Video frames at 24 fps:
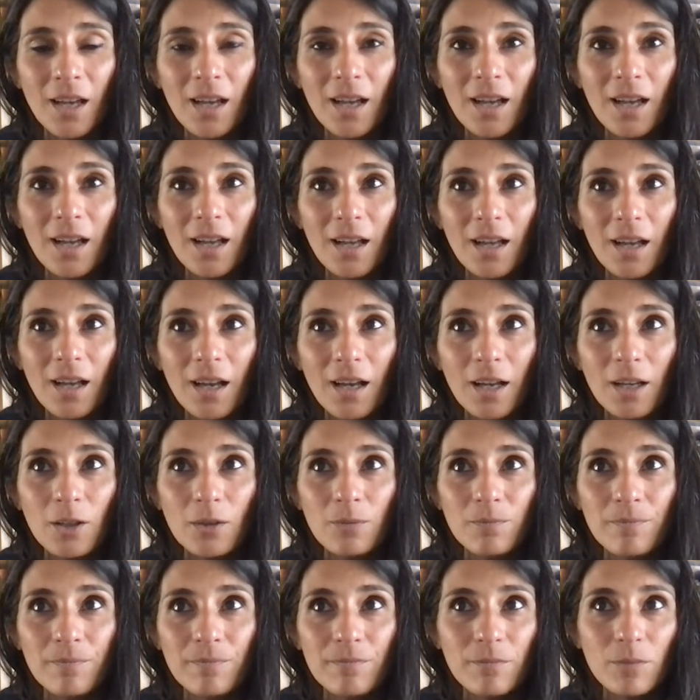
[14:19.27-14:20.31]
uh,
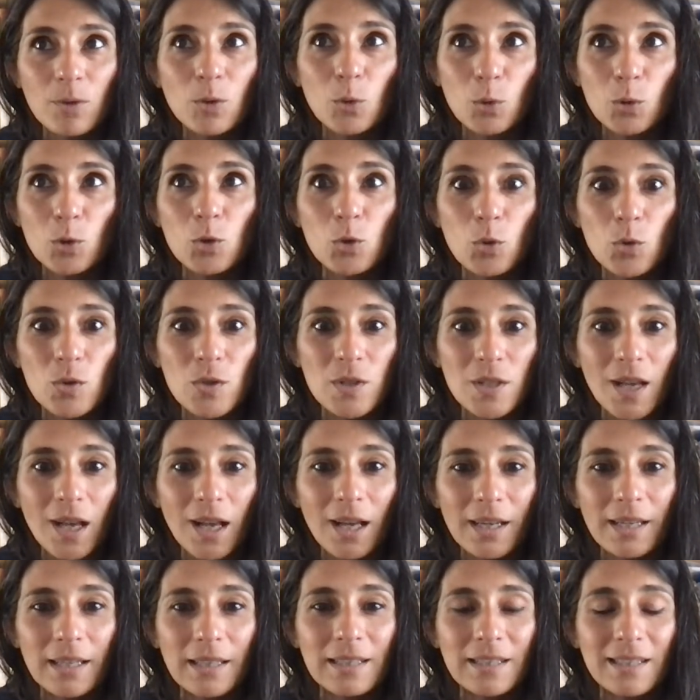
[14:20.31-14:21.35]
good to
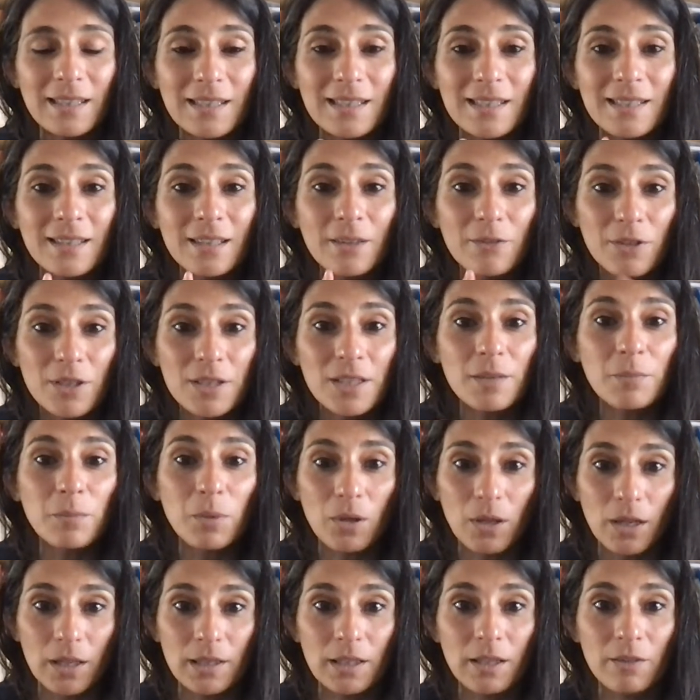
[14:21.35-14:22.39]
cite, it's The
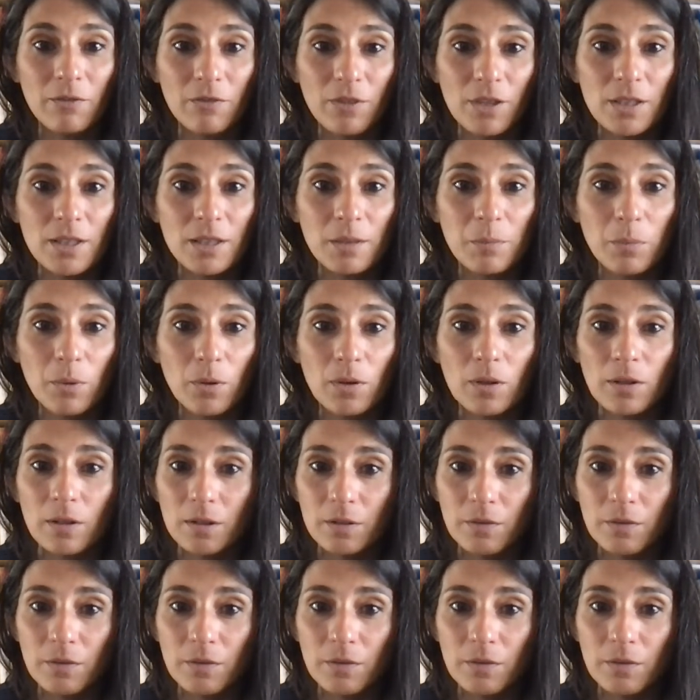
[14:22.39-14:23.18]
Visible and the Invisible,